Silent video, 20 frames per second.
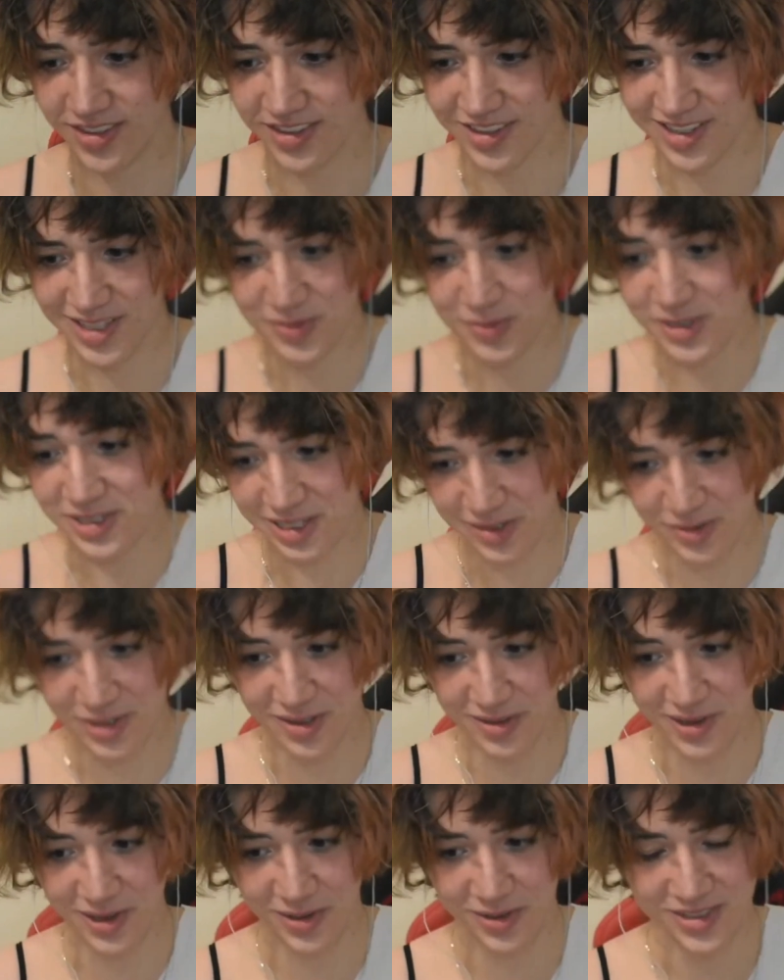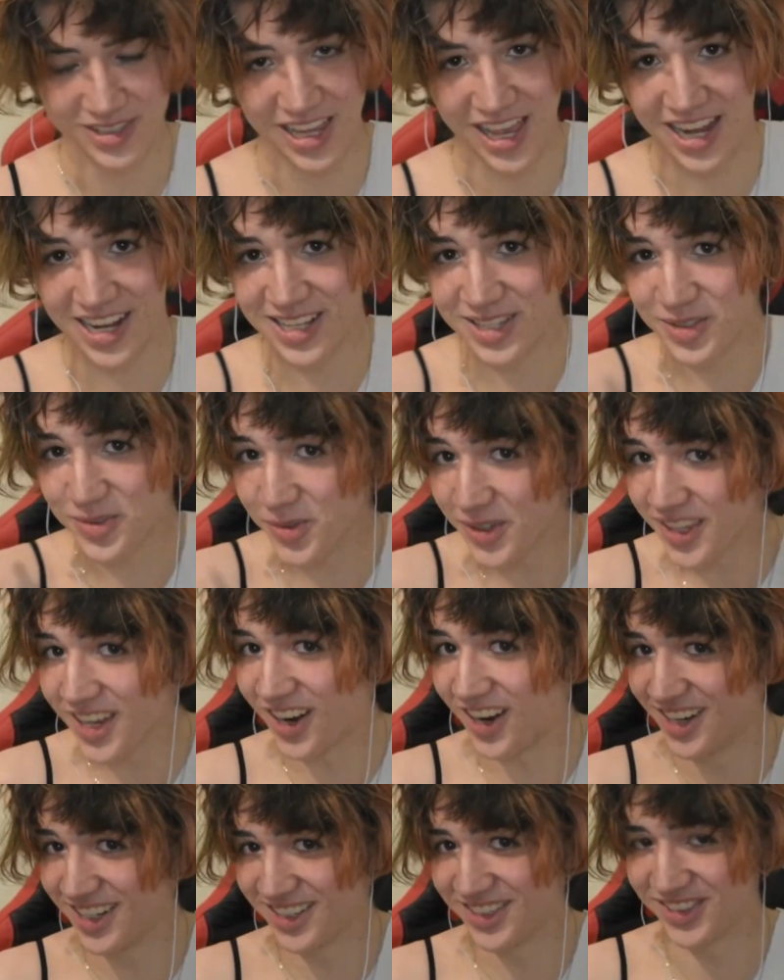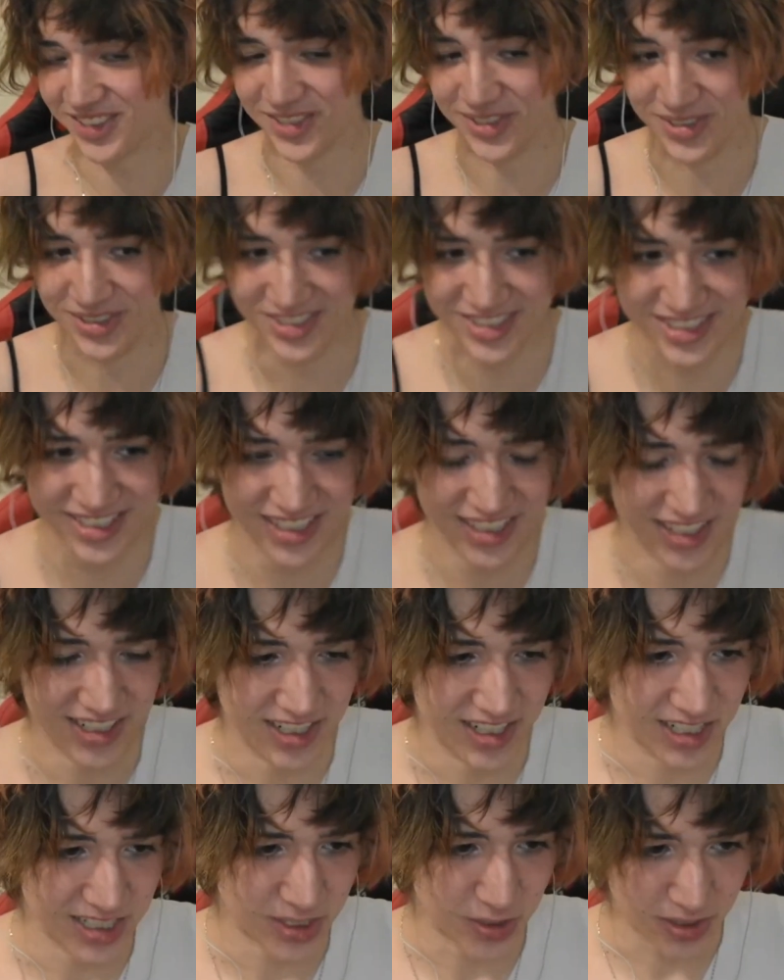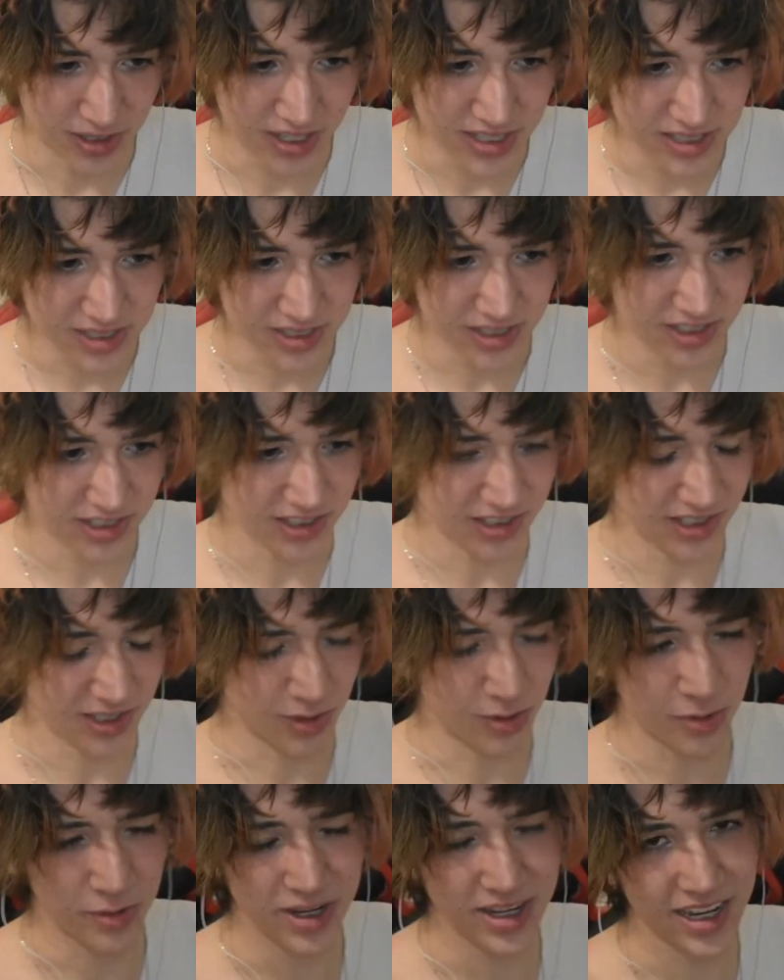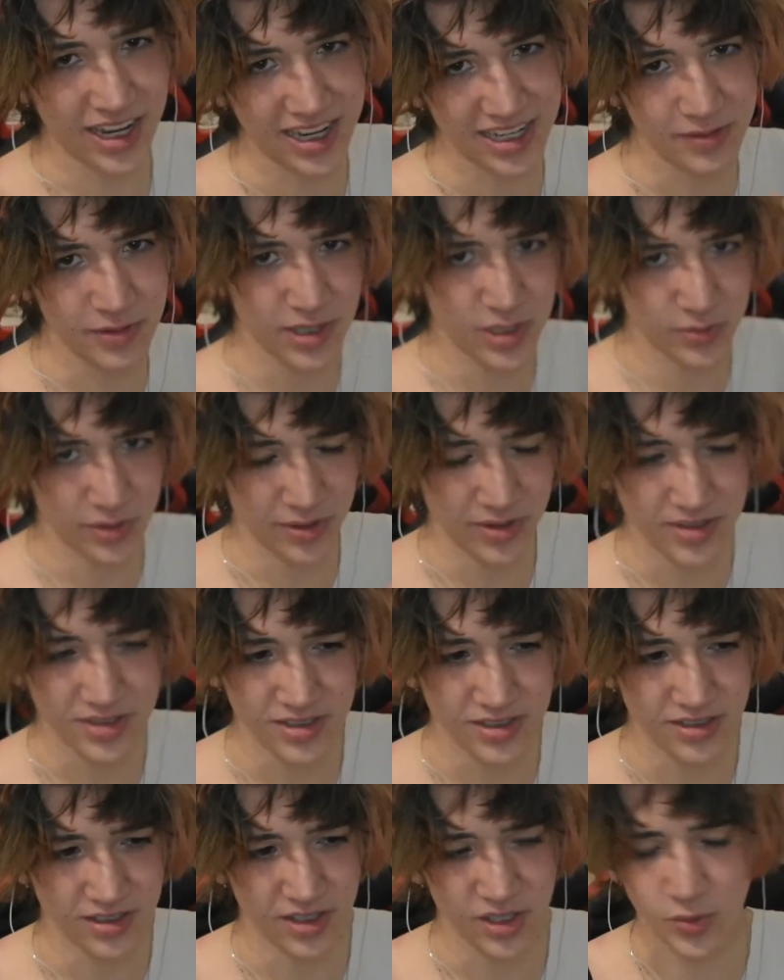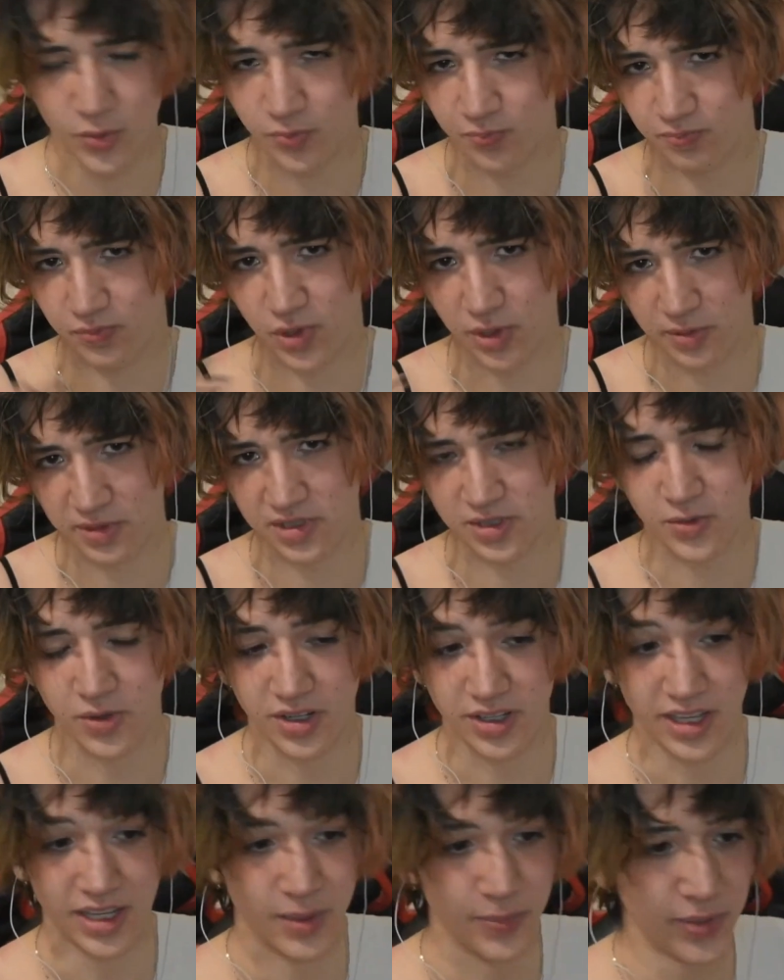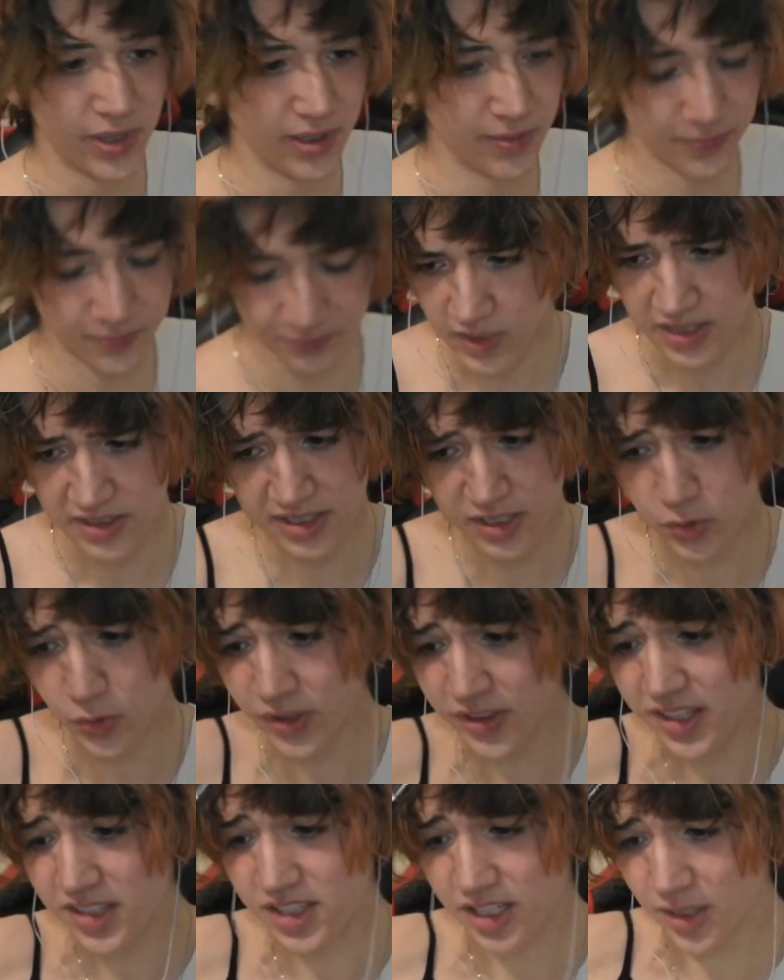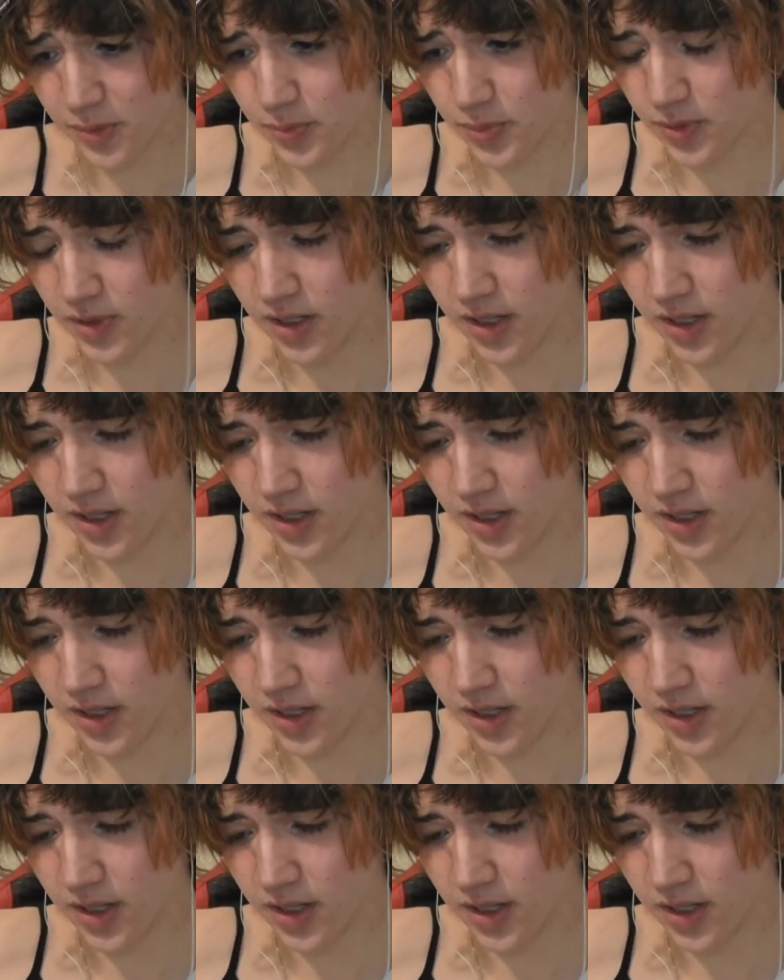It's basically one of those, and it's really hard to use. So unless you're already kind of experienced, you'll probably just want to get a pen. This is really cheap.